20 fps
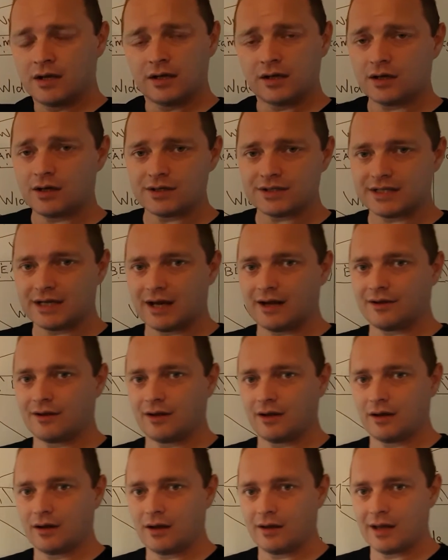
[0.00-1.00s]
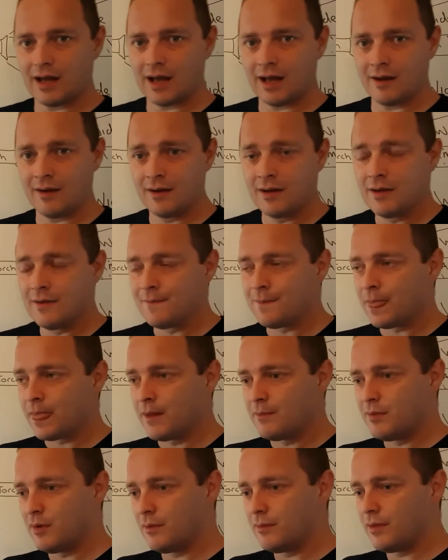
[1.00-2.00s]
you can't see anything like that
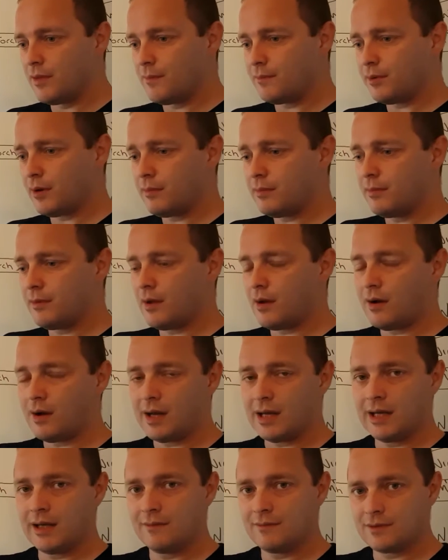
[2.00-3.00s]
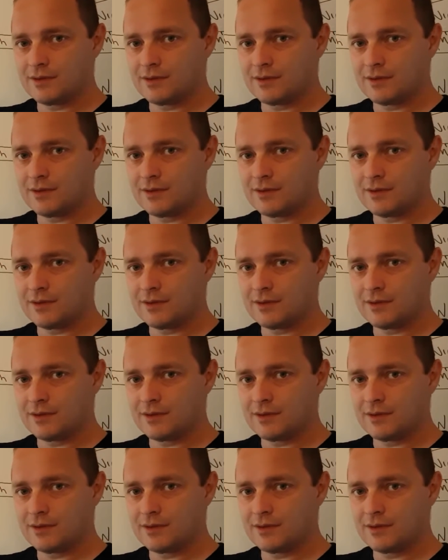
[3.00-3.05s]
but the problem that I